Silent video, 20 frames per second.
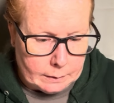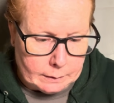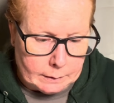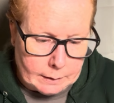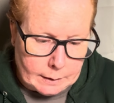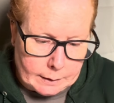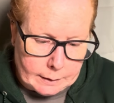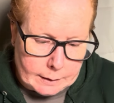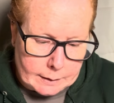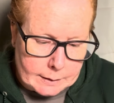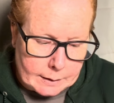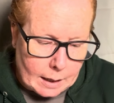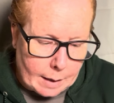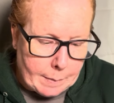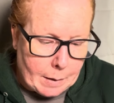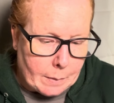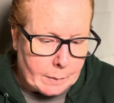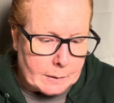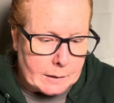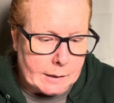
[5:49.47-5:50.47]
At this time,
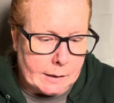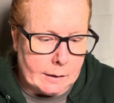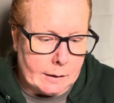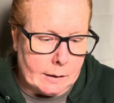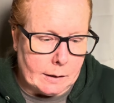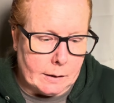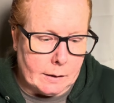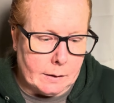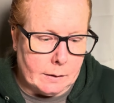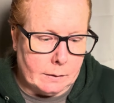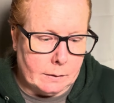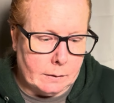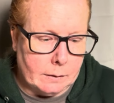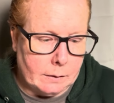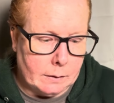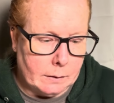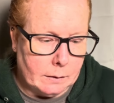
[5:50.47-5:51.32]
I was still